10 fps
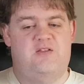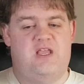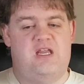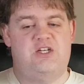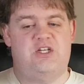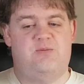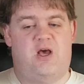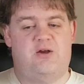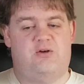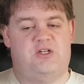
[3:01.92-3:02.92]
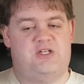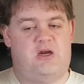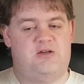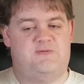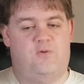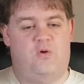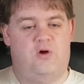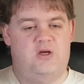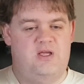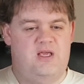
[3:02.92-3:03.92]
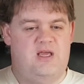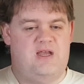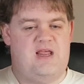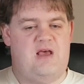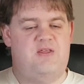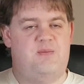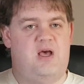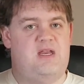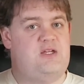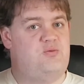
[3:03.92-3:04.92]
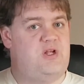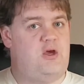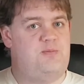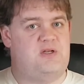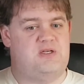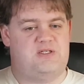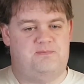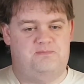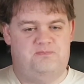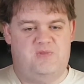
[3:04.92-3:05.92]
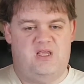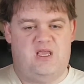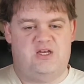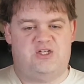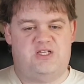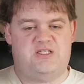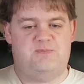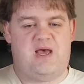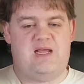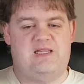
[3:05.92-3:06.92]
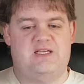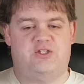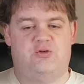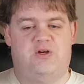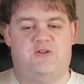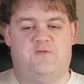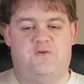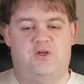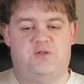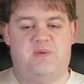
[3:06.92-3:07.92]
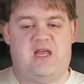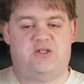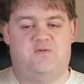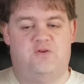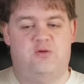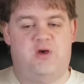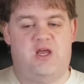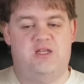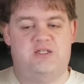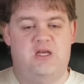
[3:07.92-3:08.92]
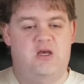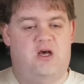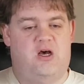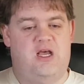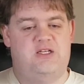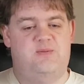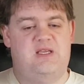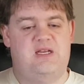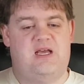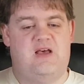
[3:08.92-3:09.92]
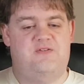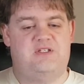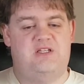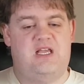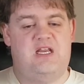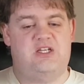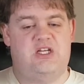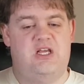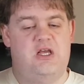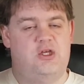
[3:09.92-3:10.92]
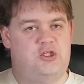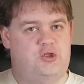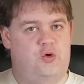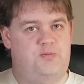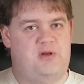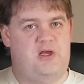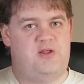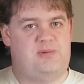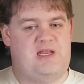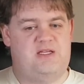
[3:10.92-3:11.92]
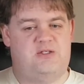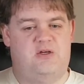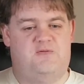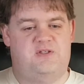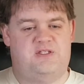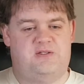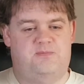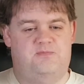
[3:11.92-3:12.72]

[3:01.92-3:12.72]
the energy mine on Kataris 4. Now the mine has reopened, and Justin Barkley has joined the first batch of new miners hired to begin harvesting the energy stored below the planet's surface.